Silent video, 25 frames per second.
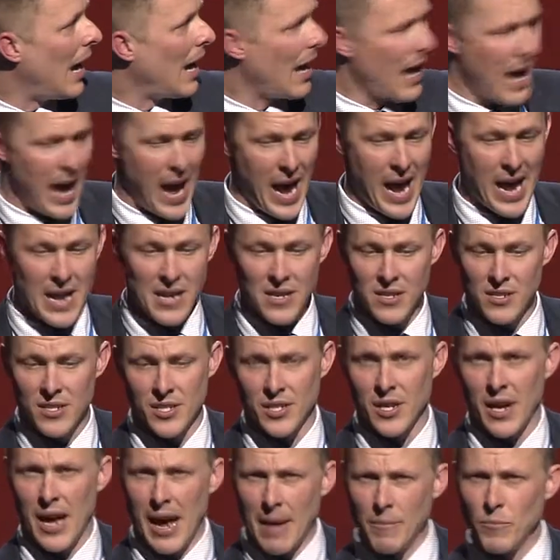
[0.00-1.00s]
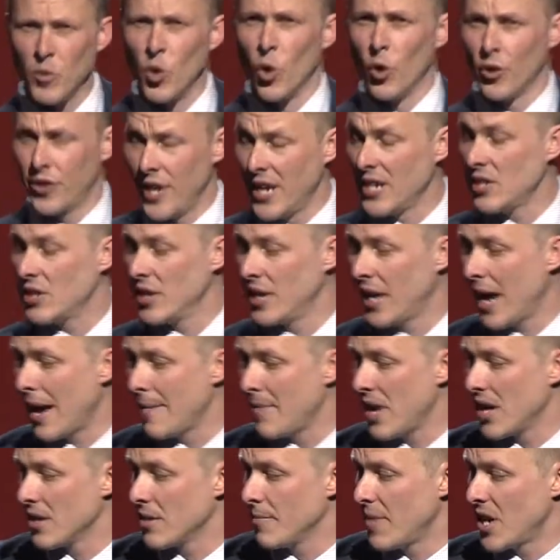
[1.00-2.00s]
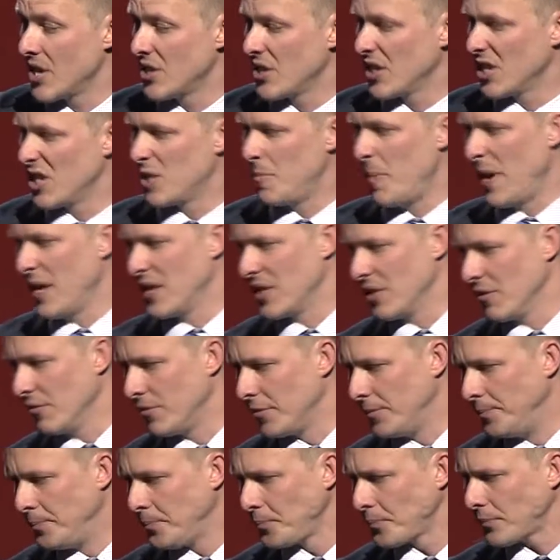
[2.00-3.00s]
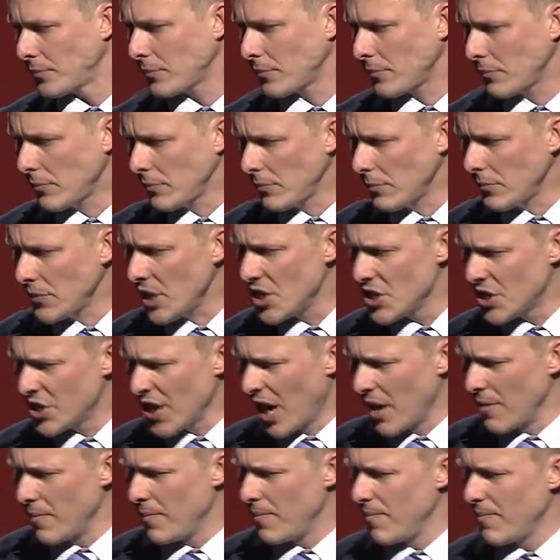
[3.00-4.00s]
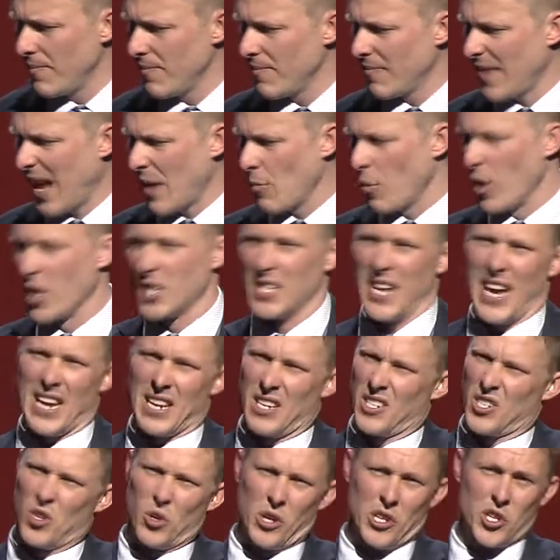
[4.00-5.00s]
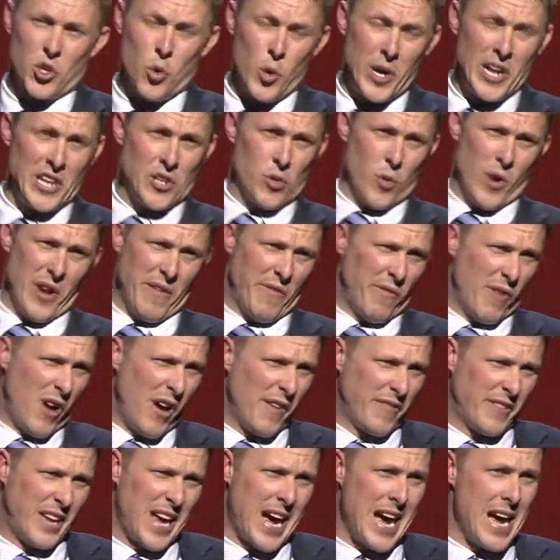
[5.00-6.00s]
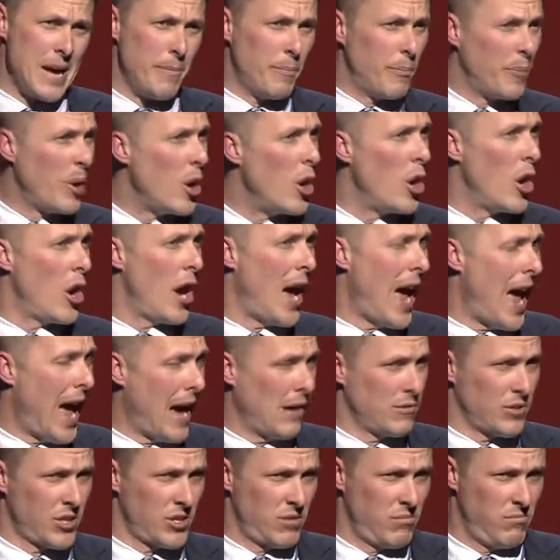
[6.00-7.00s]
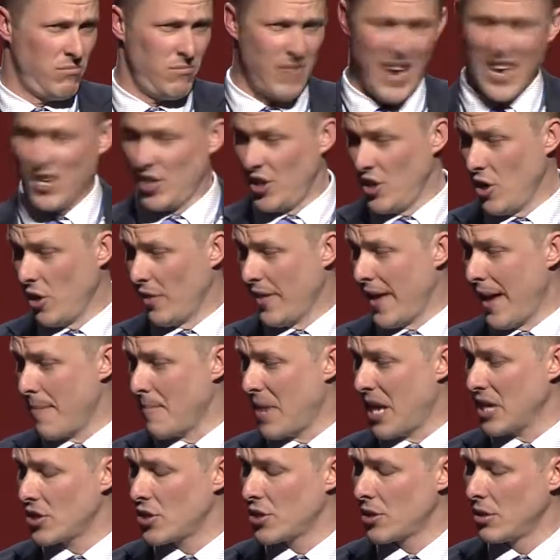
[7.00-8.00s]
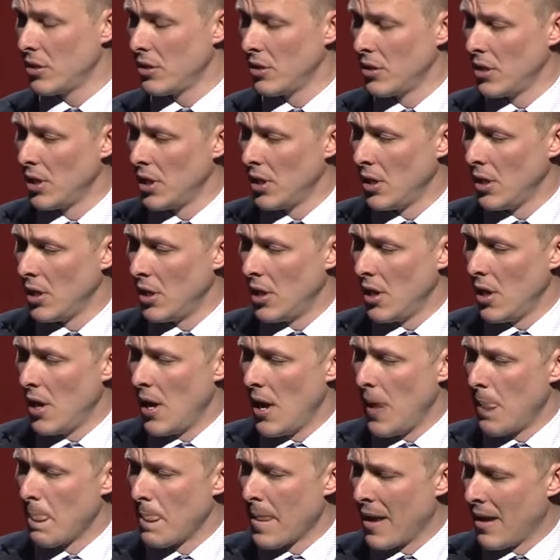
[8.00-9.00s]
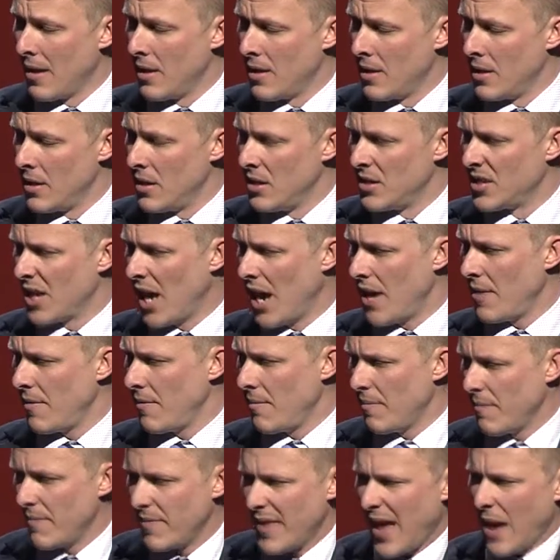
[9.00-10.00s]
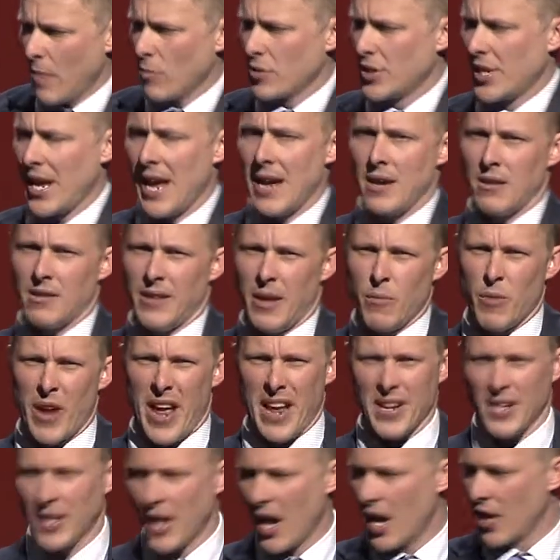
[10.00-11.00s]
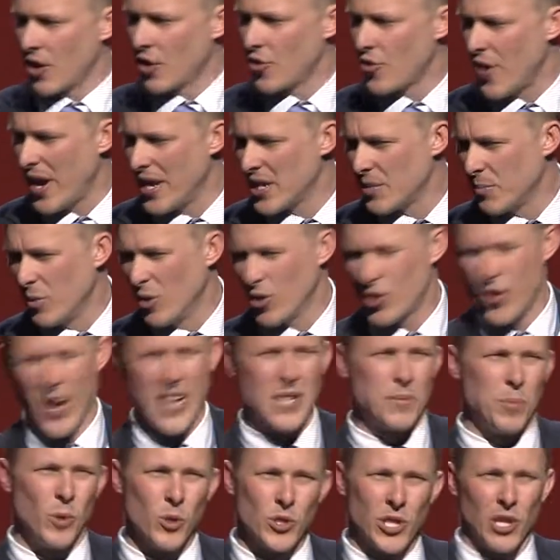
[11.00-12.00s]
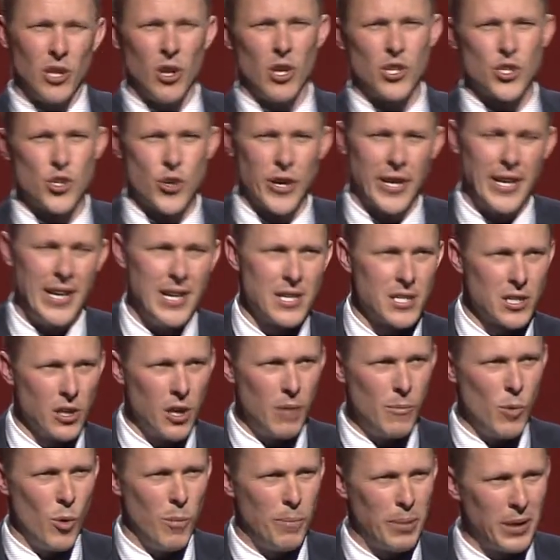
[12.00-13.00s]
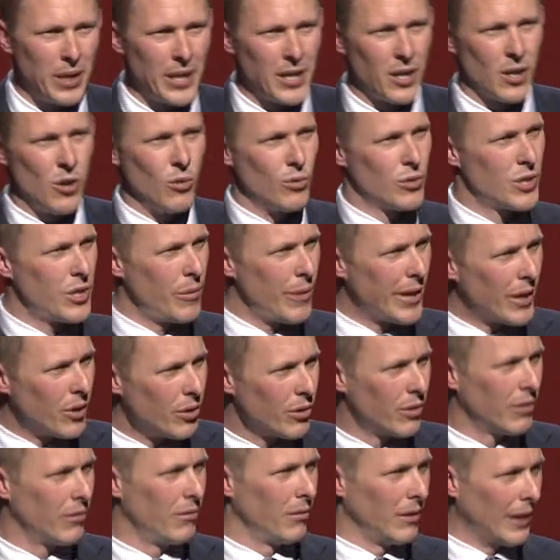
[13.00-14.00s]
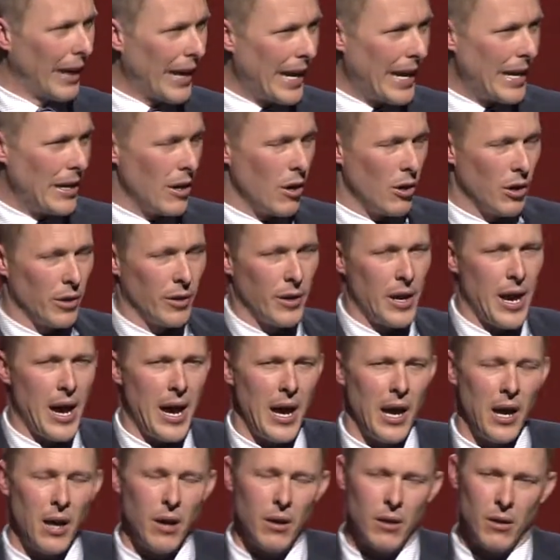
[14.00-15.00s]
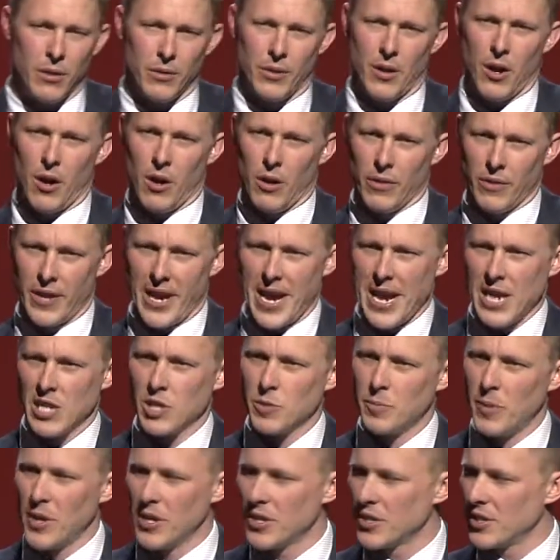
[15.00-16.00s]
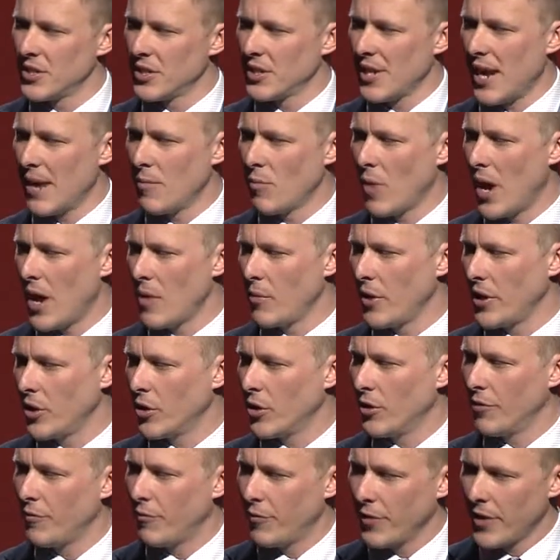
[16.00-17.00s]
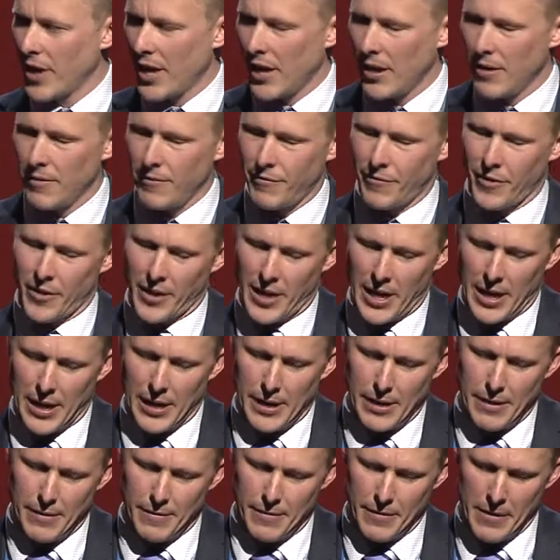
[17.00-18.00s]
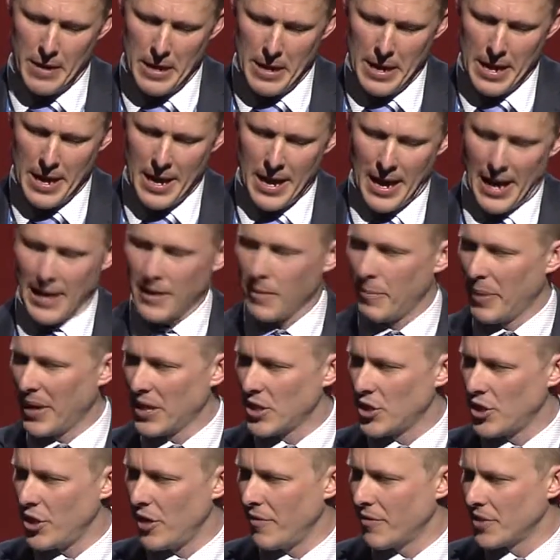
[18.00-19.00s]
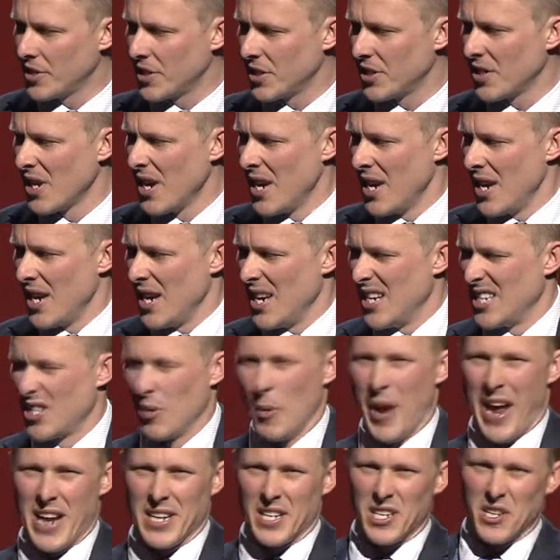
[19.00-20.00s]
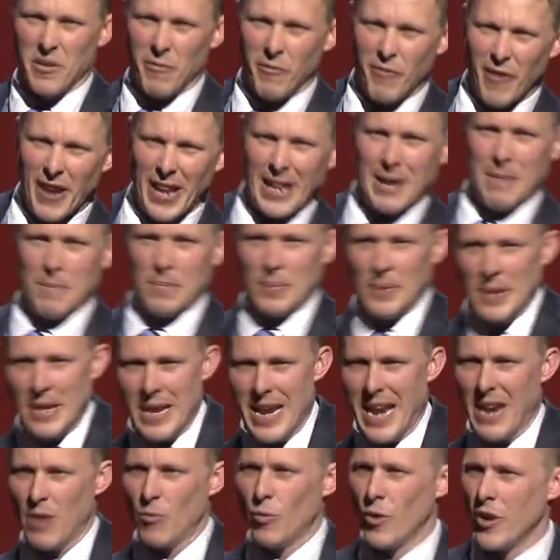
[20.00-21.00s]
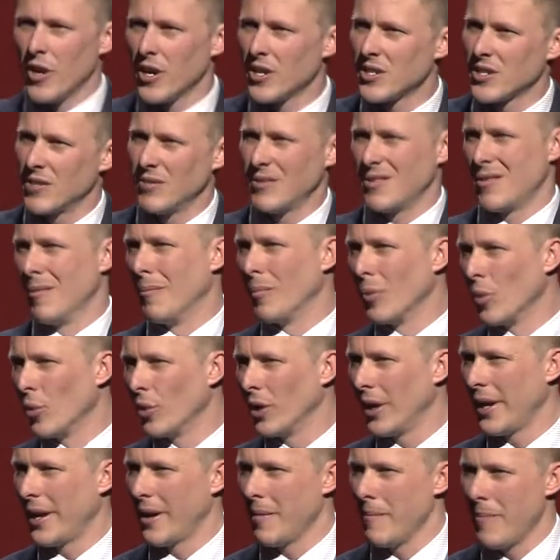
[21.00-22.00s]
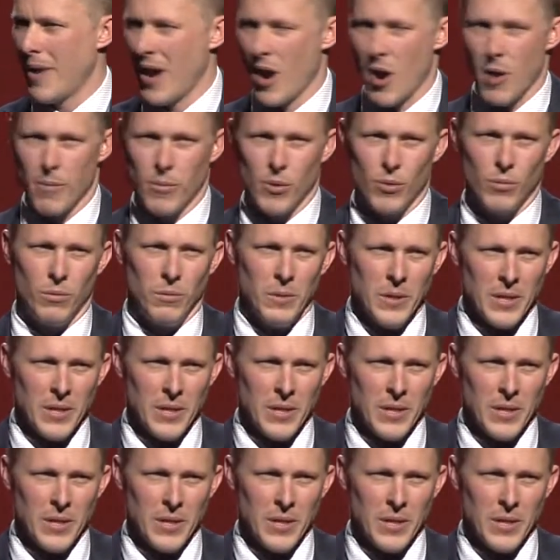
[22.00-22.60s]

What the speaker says: And up north actually came out the most expensive. So that works out at sort of 25K per house. Actually not that much. So that was that. Then we had to go into transport. Transport's a lot trickier, it's a lot more political, so we couldn't lean on the experts the same way we could for the other big services. So we had to develop networks that were broadly comparable.